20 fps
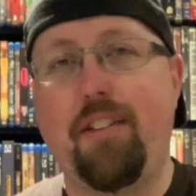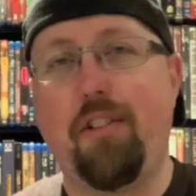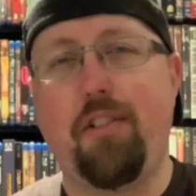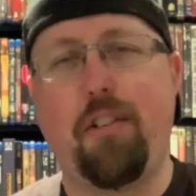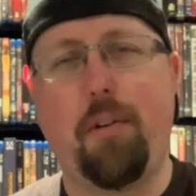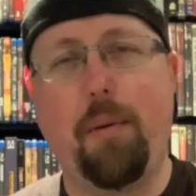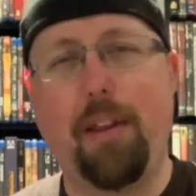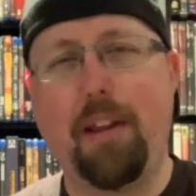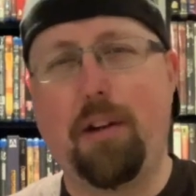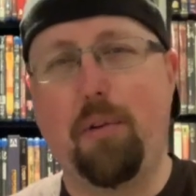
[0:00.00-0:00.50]
there's
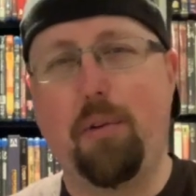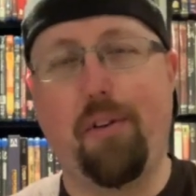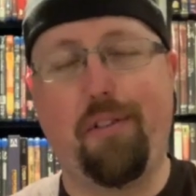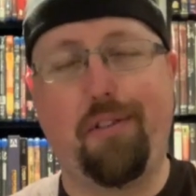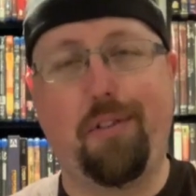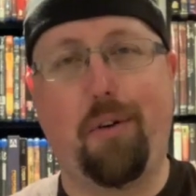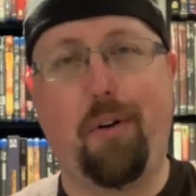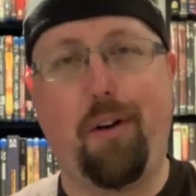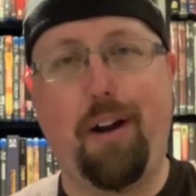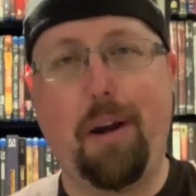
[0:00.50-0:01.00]
a really cool
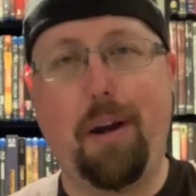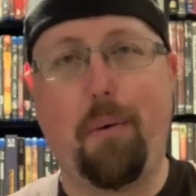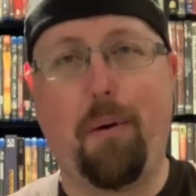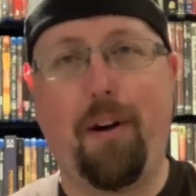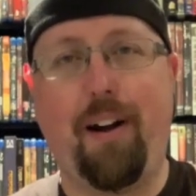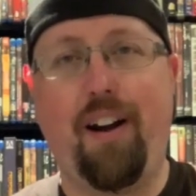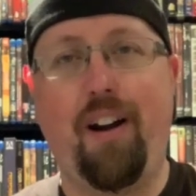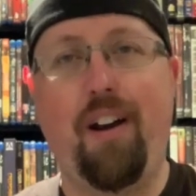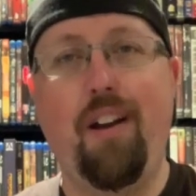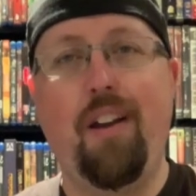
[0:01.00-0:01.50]
story
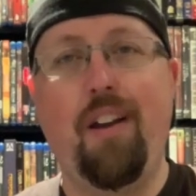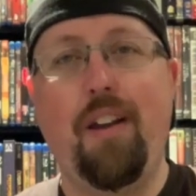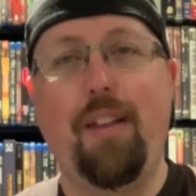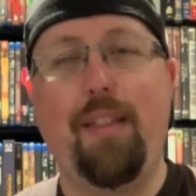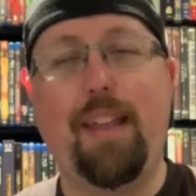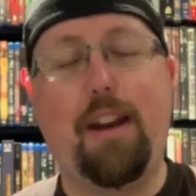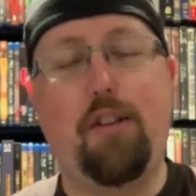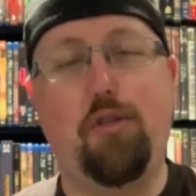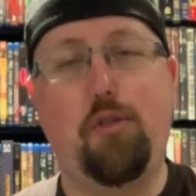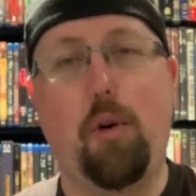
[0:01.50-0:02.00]
where
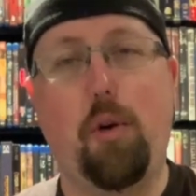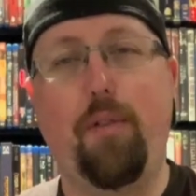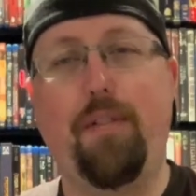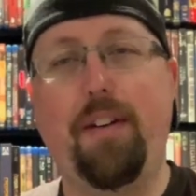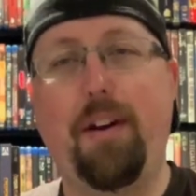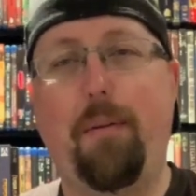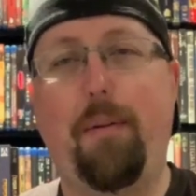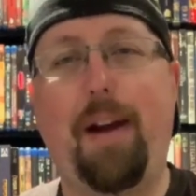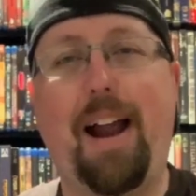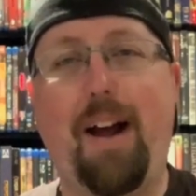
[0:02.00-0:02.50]
they drove it
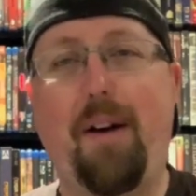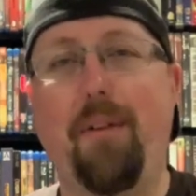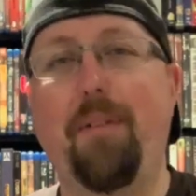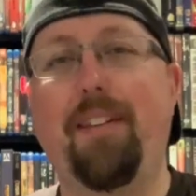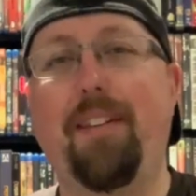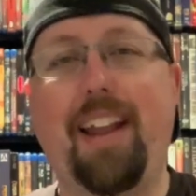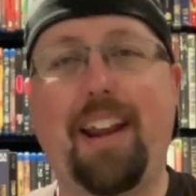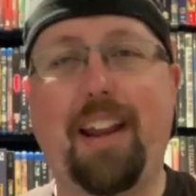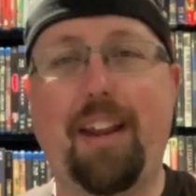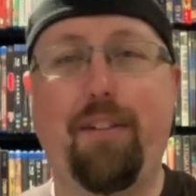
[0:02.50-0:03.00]
around
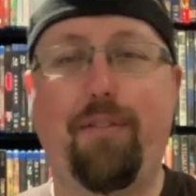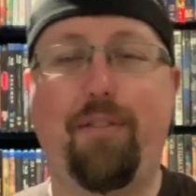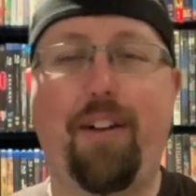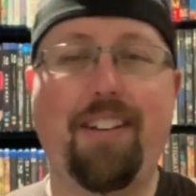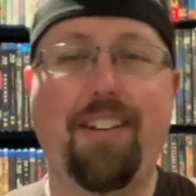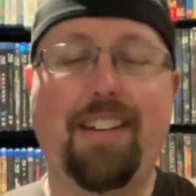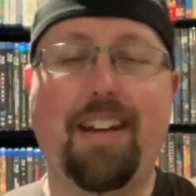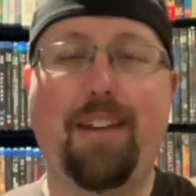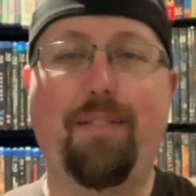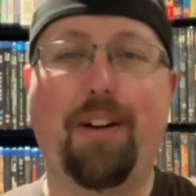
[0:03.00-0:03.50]
like in the
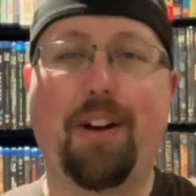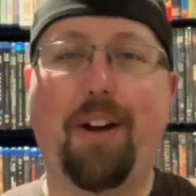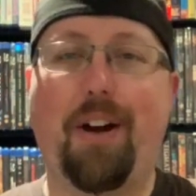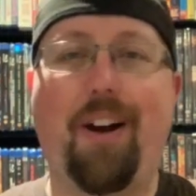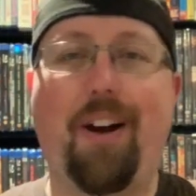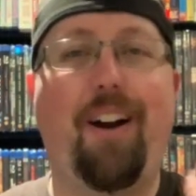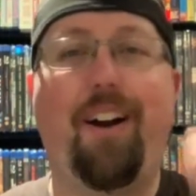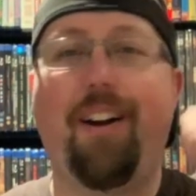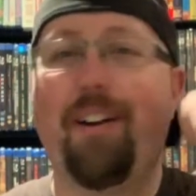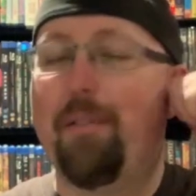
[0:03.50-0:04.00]
front seat of a
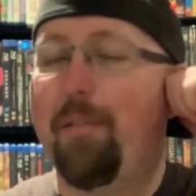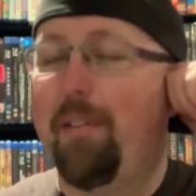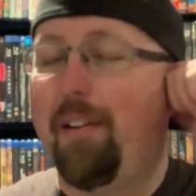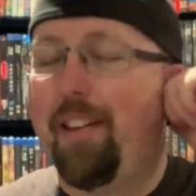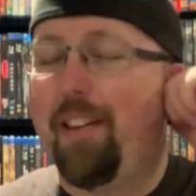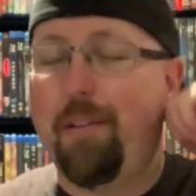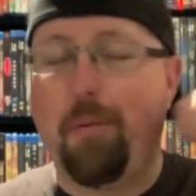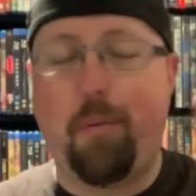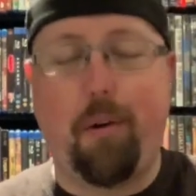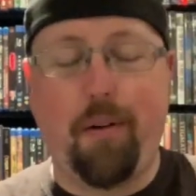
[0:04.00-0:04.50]
car and
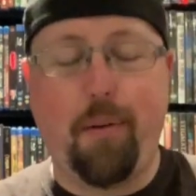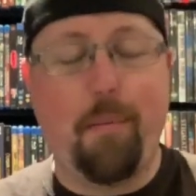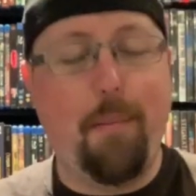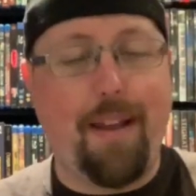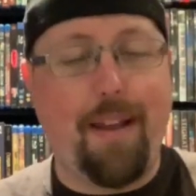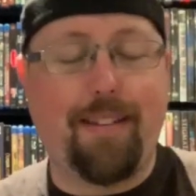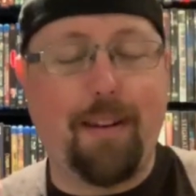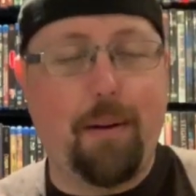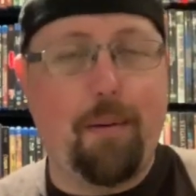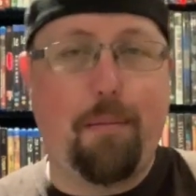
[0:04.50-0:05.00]
were
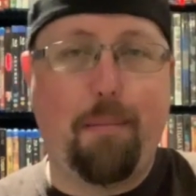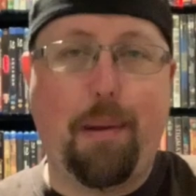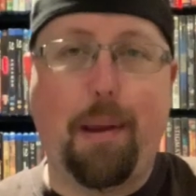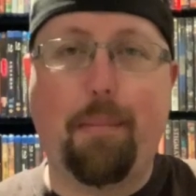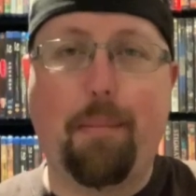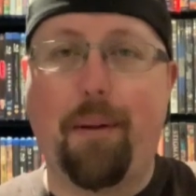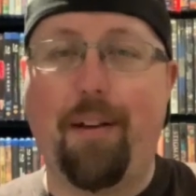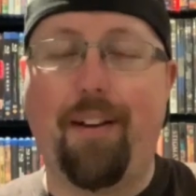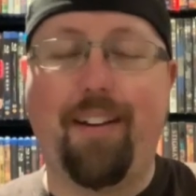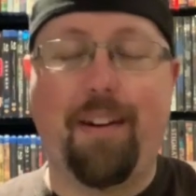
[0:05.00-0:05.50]
messing with
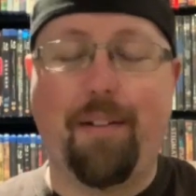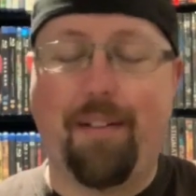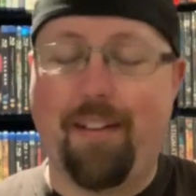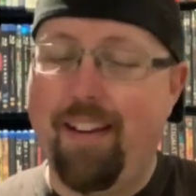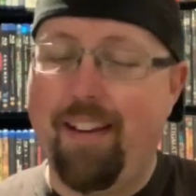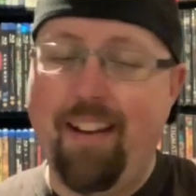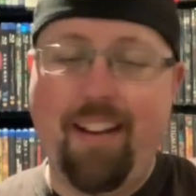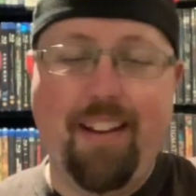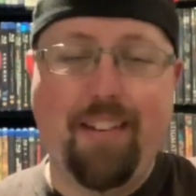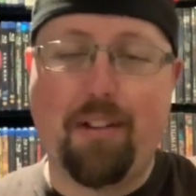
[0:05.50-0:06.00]
people. And
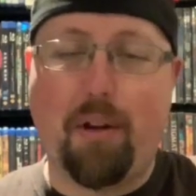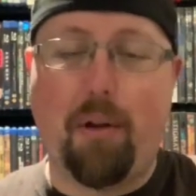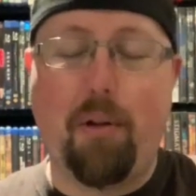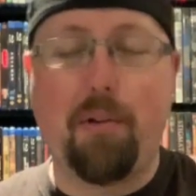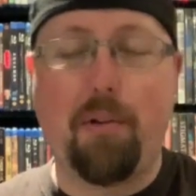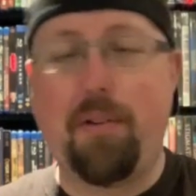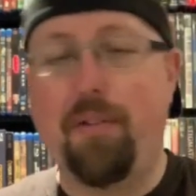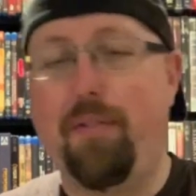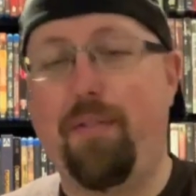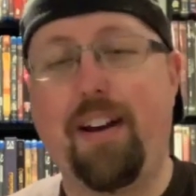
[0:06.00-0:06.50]
it's a
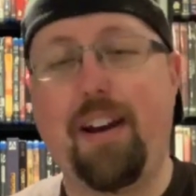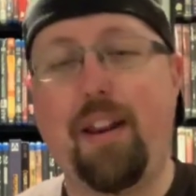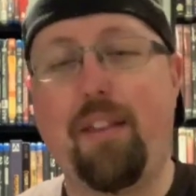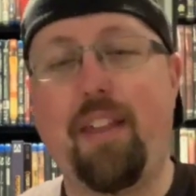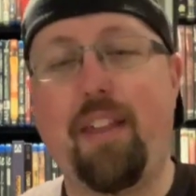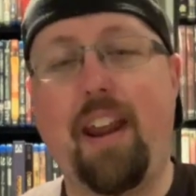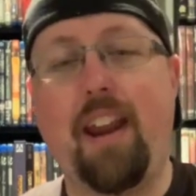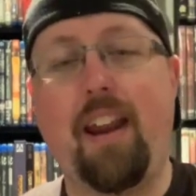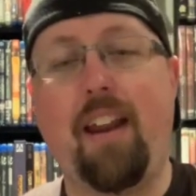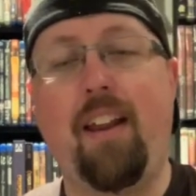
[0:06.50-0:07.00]
whole funny
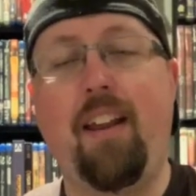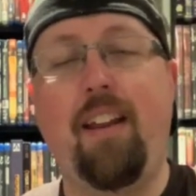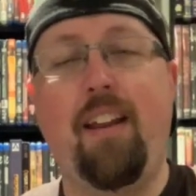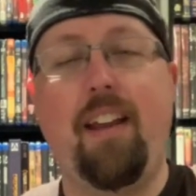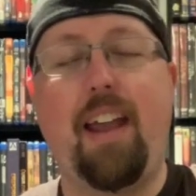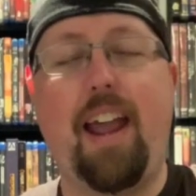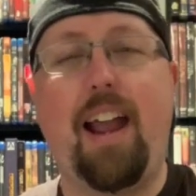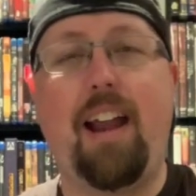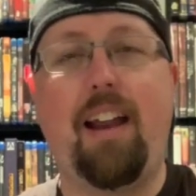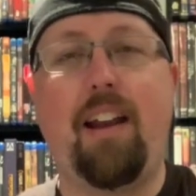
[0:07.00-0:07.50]
thing.
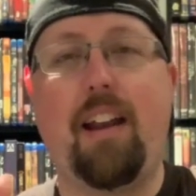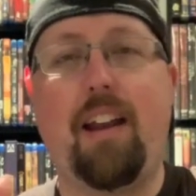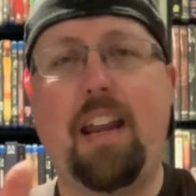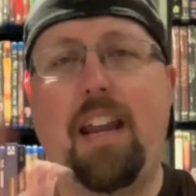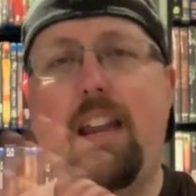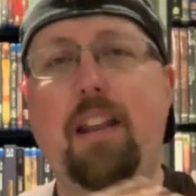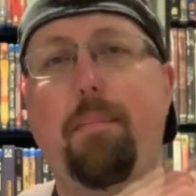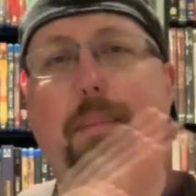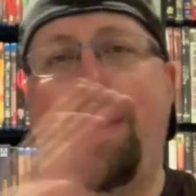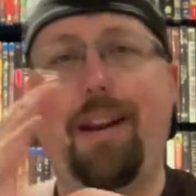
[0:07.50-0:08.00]
And
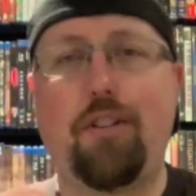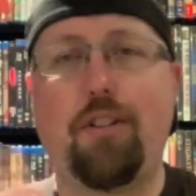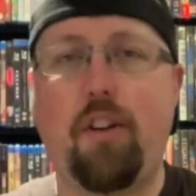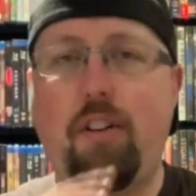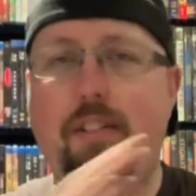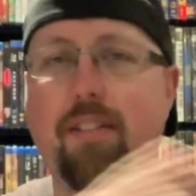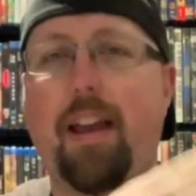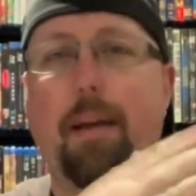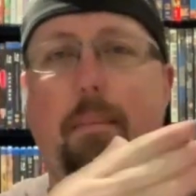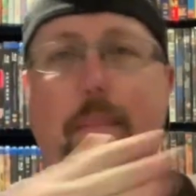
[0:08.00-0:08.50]
in the
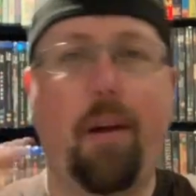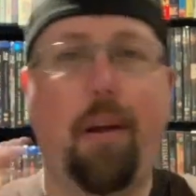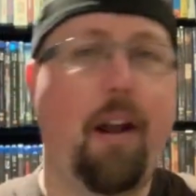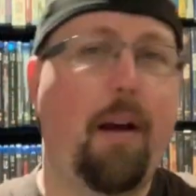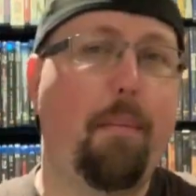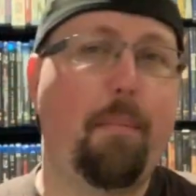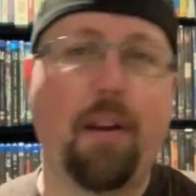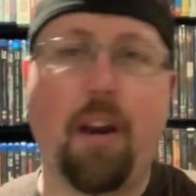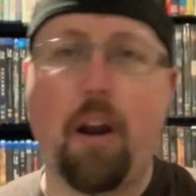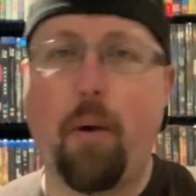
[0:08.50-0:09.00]
pictures that I put
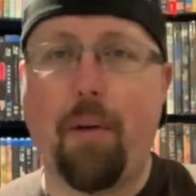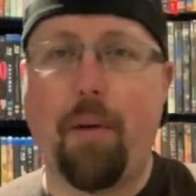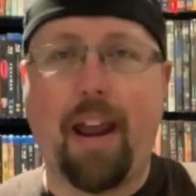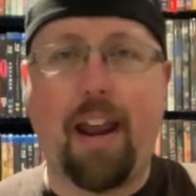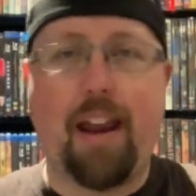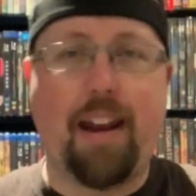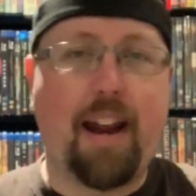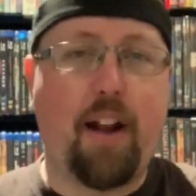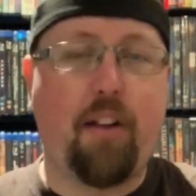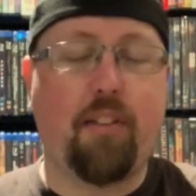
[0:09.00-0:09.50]
up, when I
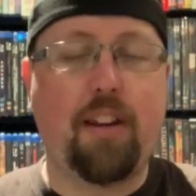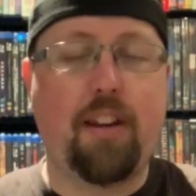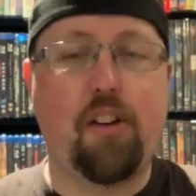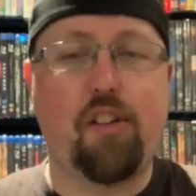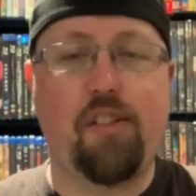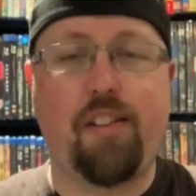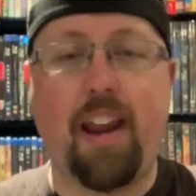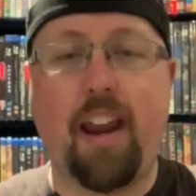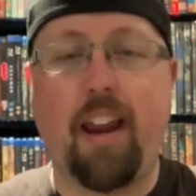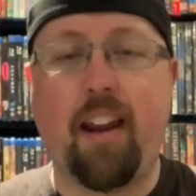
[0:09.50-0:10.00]
announce
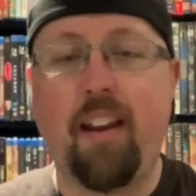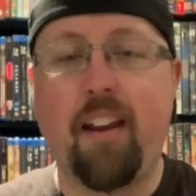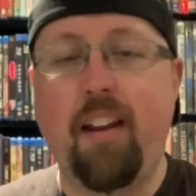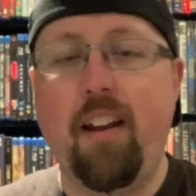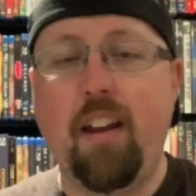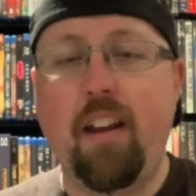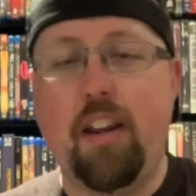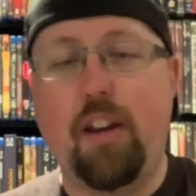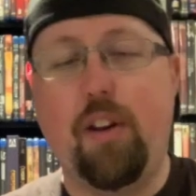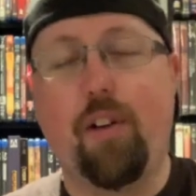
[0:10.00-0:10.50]
each thing,
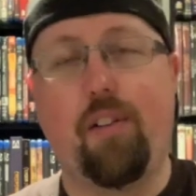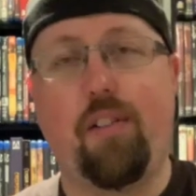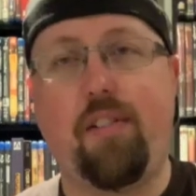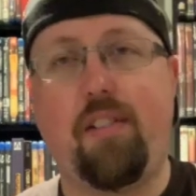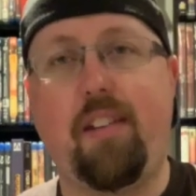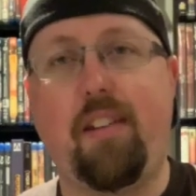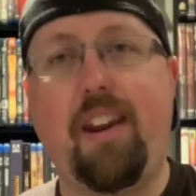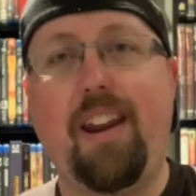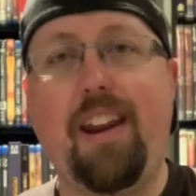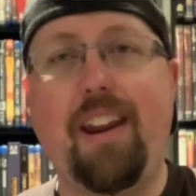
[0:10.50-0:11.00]
you'll
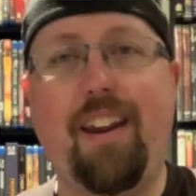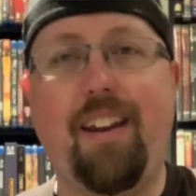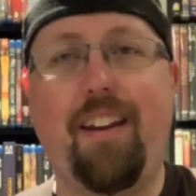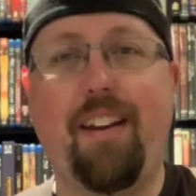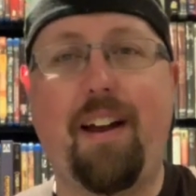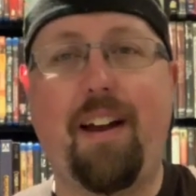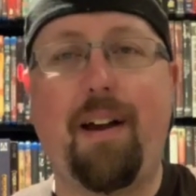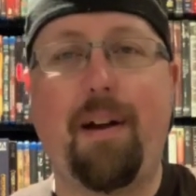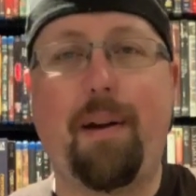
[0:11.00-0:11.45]
see